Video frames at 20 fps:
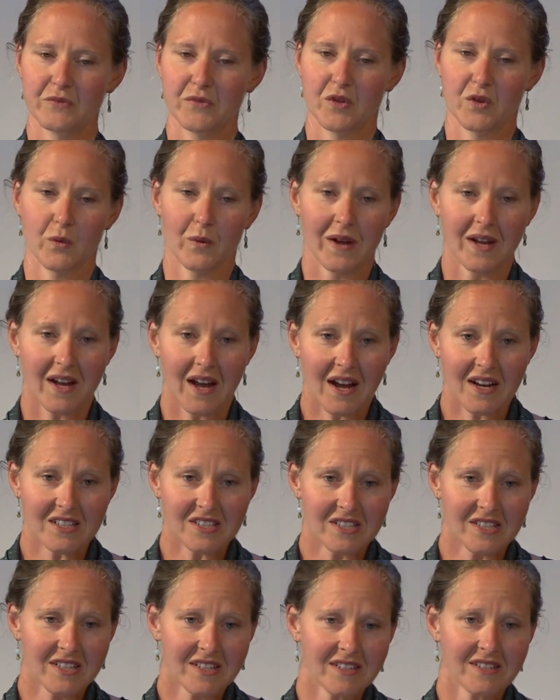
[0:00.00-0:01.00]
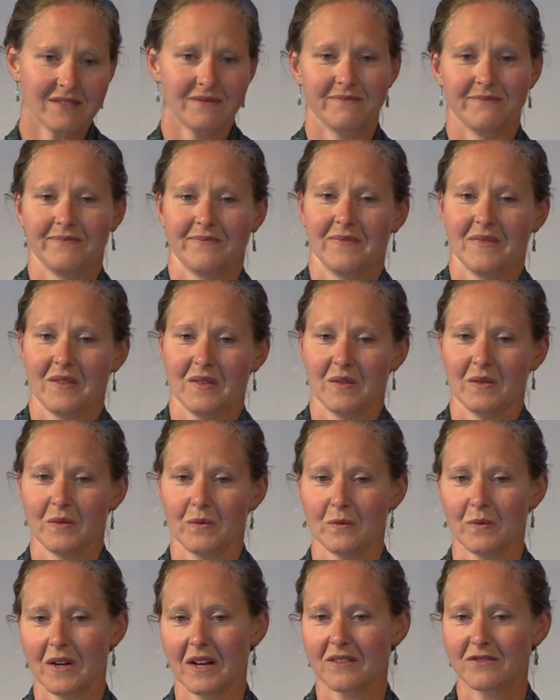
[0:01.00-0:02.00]
"The way I see it,
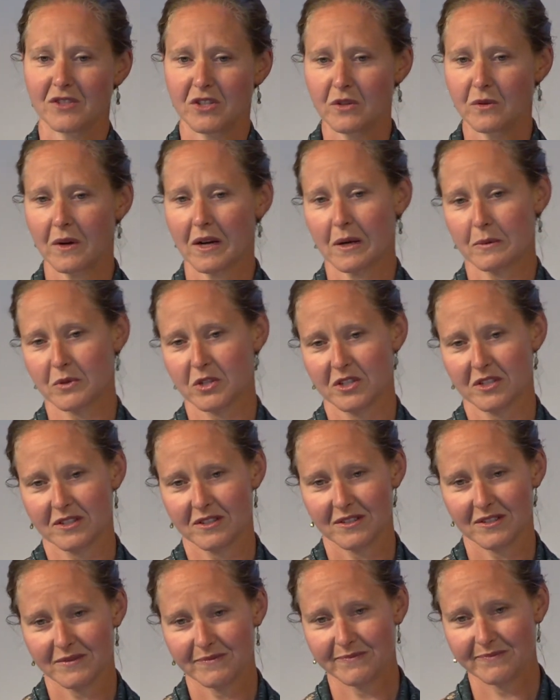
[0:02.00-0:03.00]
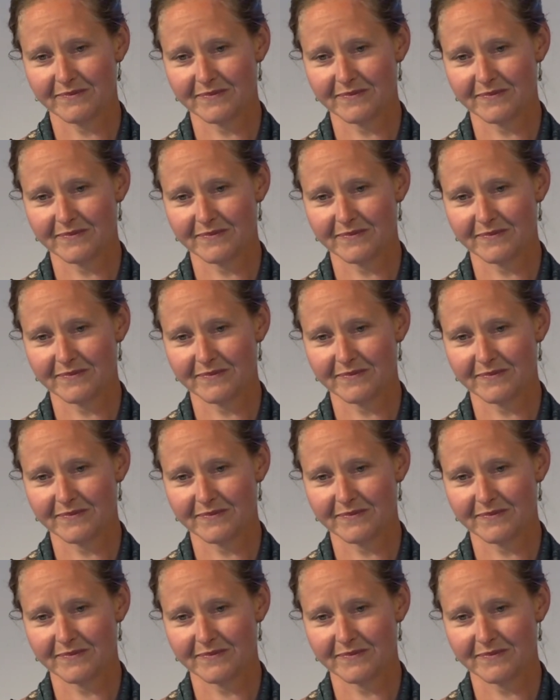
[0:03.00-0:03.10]
we have 2 options,